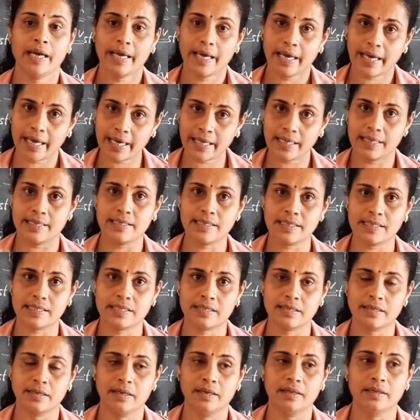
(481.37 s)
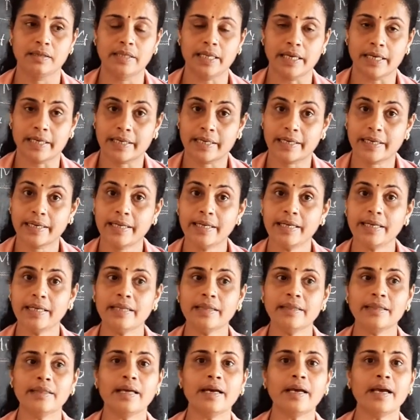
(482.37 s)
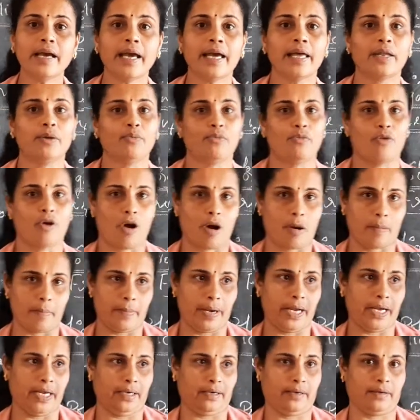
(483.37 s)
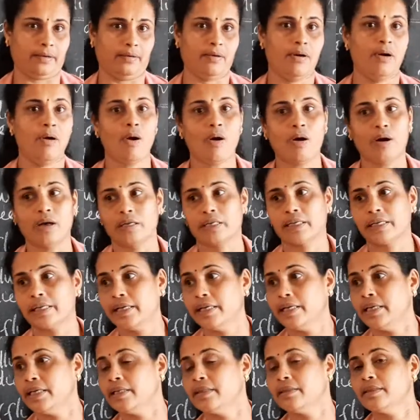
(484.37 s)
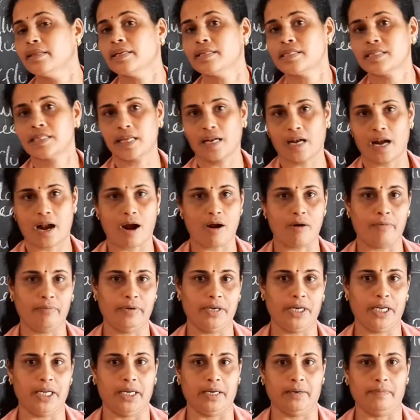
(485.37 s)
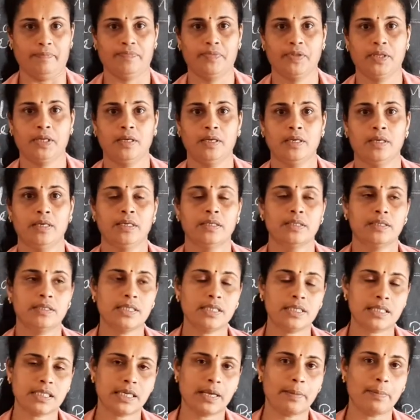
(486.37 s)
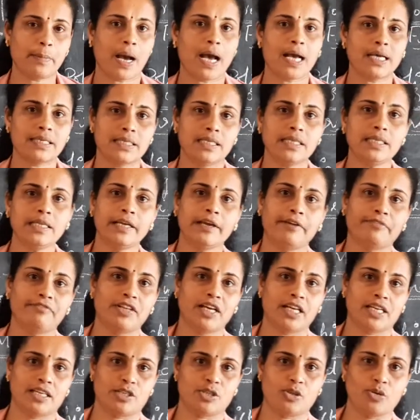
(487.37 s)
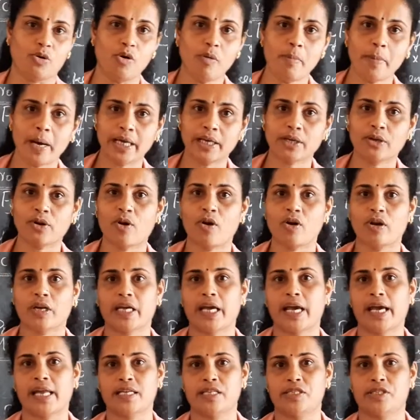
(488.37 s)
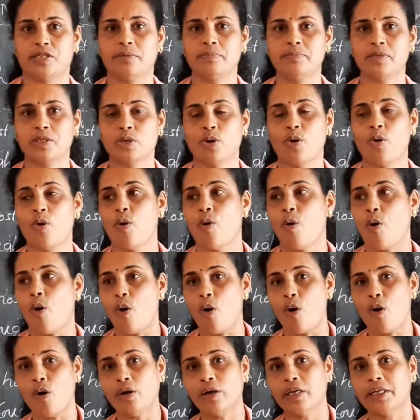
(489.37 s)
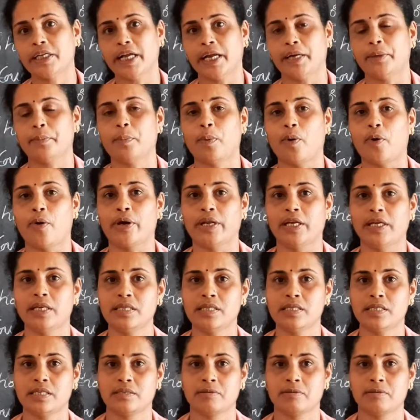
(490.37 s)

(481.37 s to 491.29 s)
Hence, they clean the environment or clean the surrounding. Just imagine if there is no microorganisms, all dead bodies